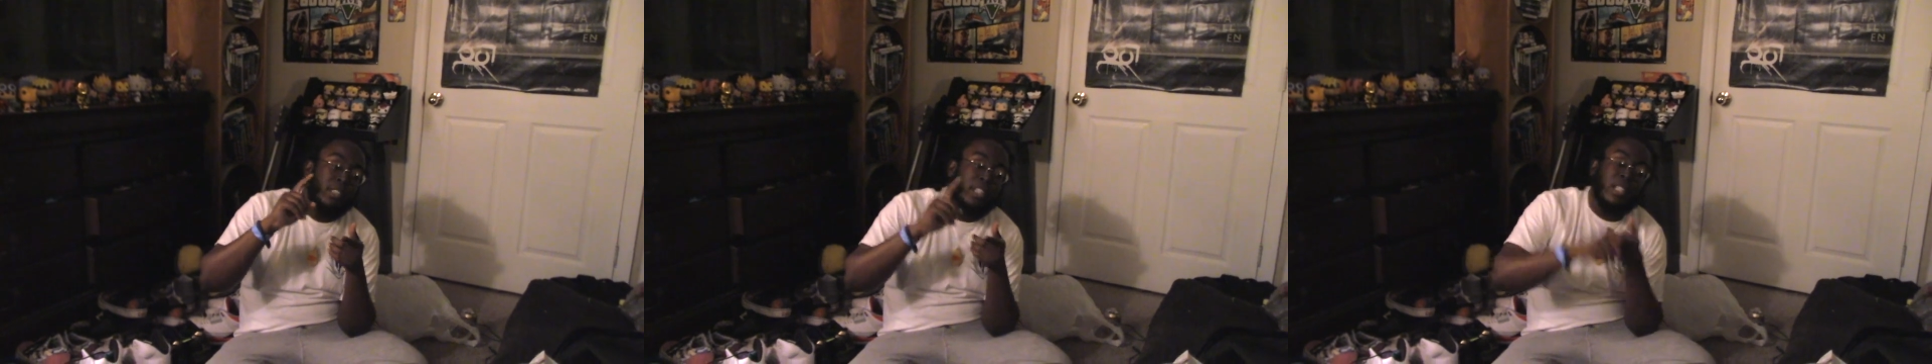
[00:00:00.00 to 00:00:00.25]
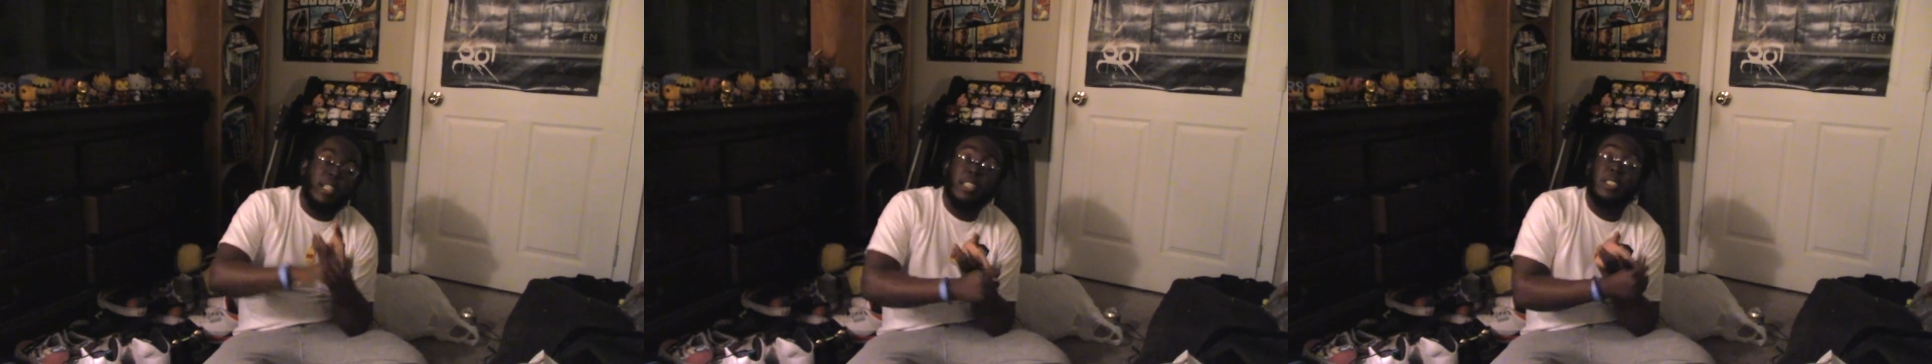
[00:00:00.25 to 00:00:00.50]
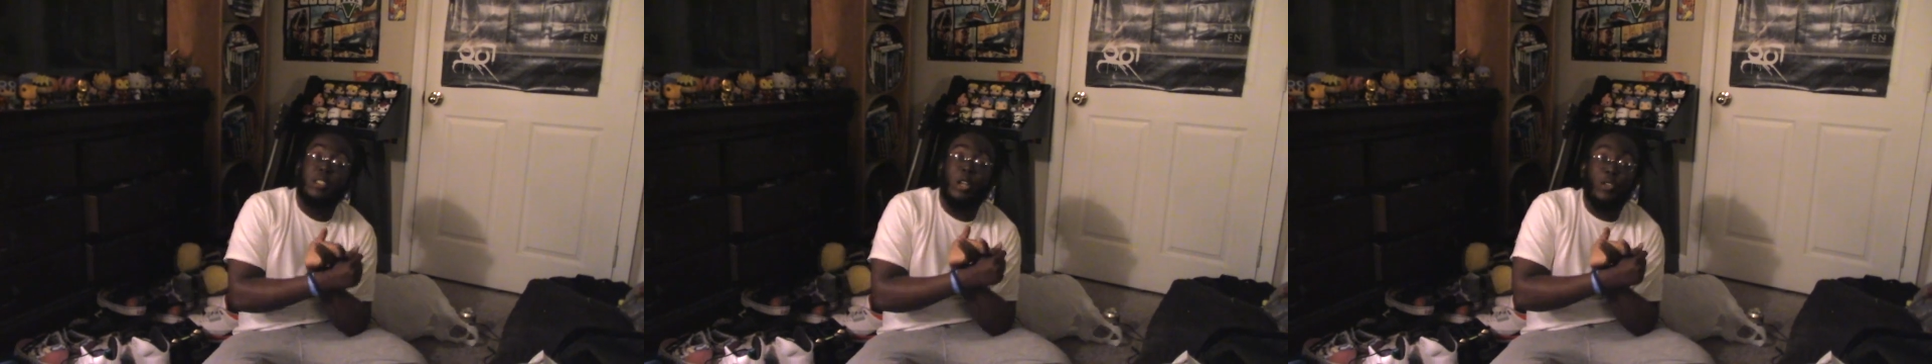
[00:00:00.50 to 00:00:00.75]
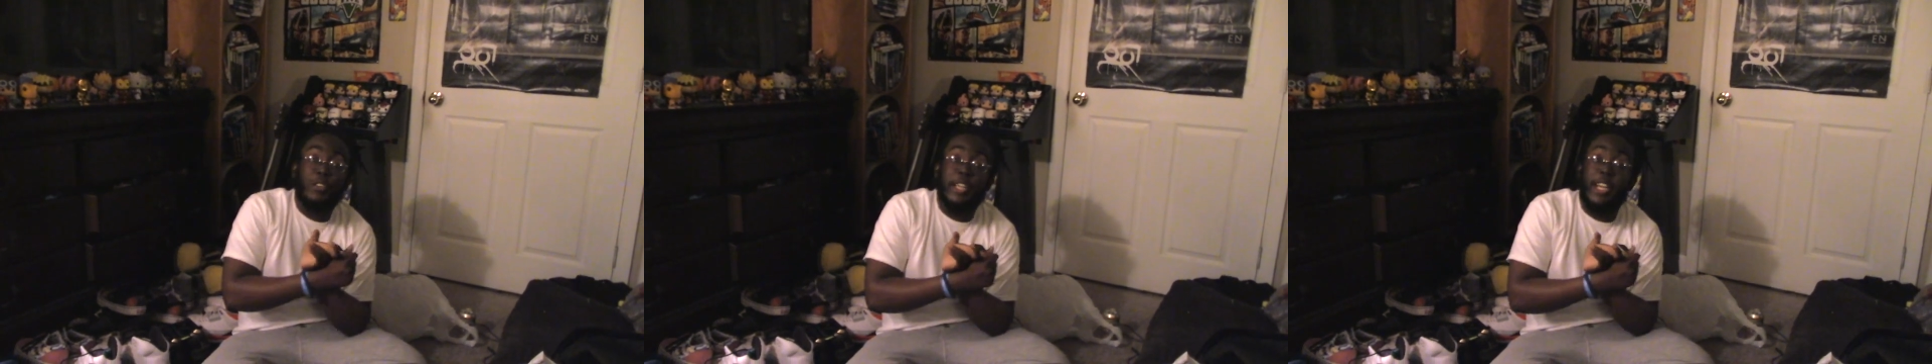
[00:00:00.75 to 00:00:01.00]
click the
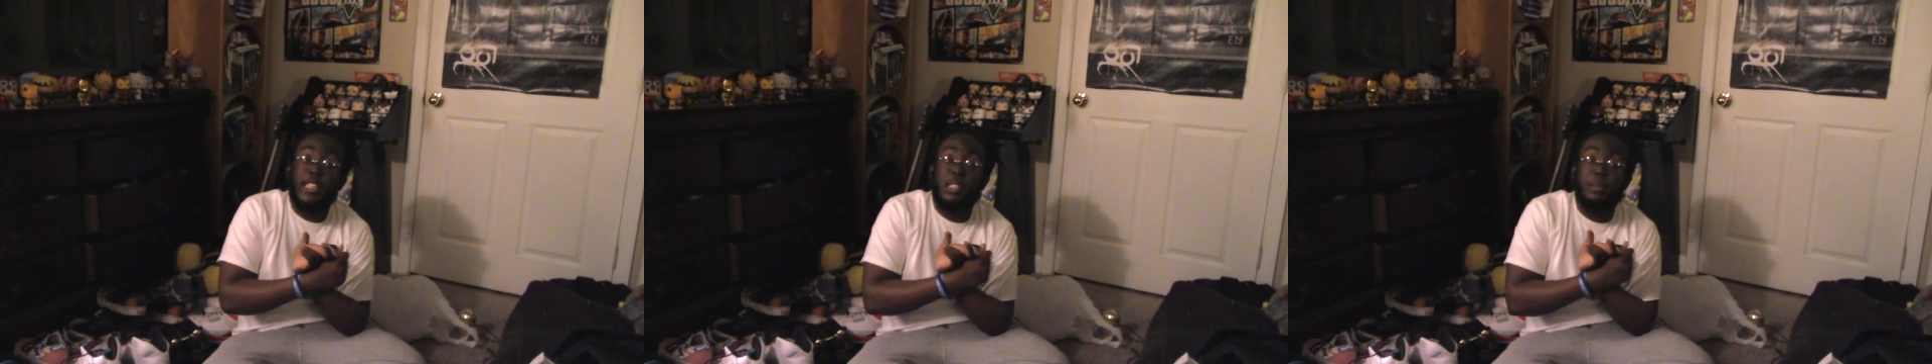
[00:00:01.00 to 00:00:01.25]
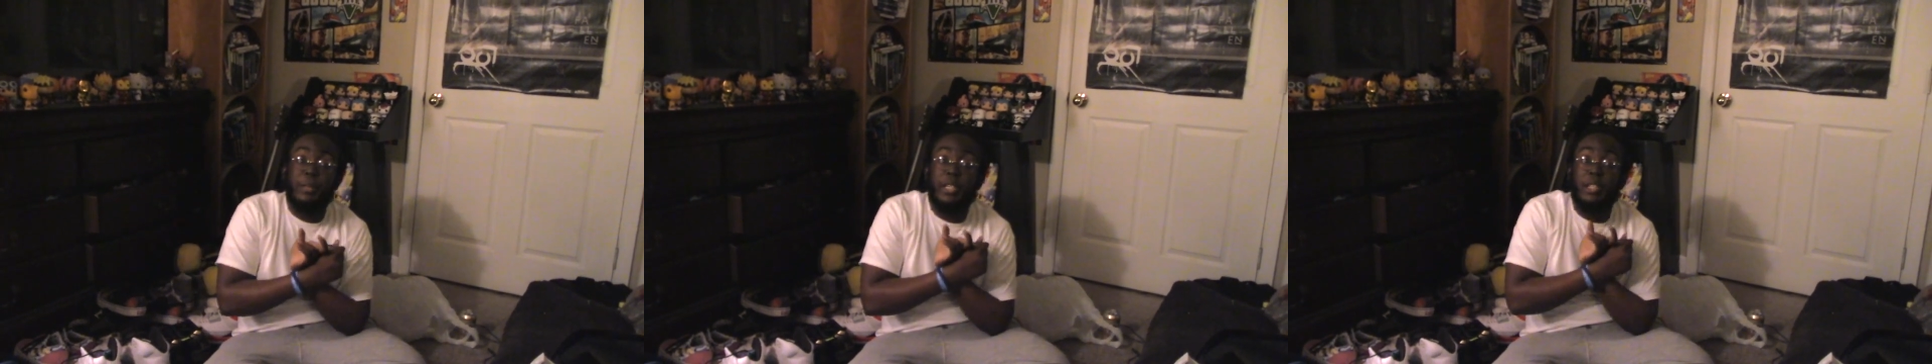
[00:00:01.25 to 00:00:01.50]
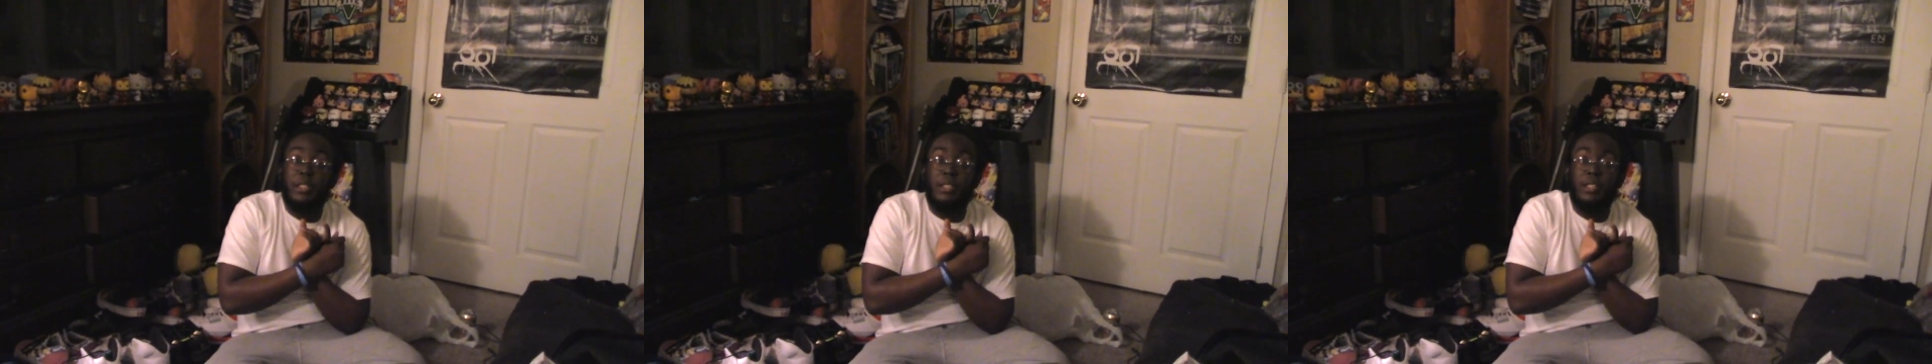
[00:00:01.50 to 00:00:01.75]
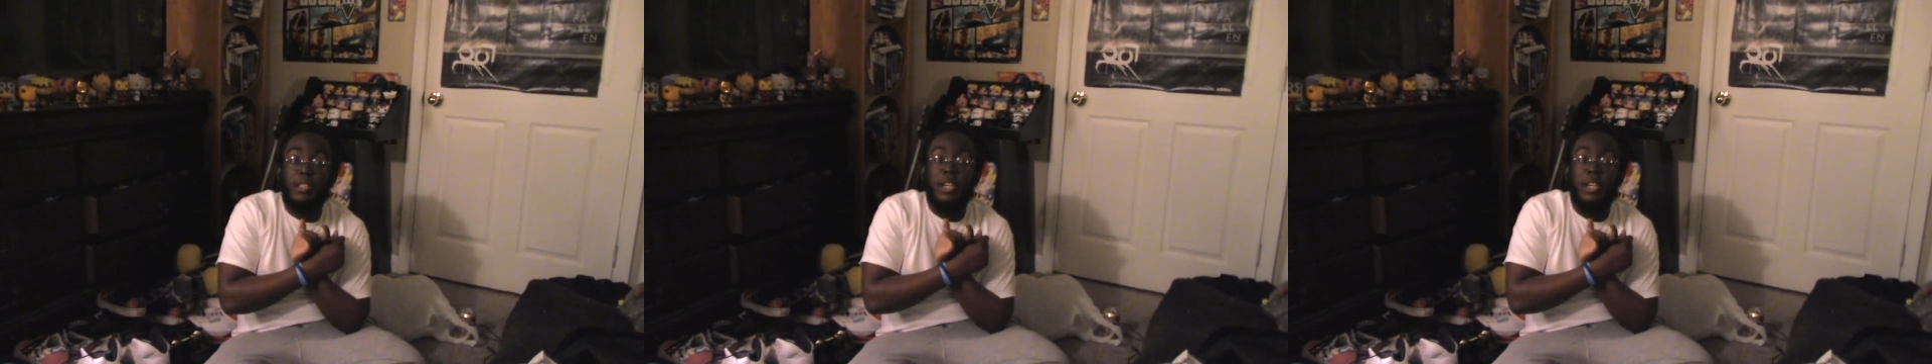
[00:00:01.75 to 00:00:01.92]
notification bell.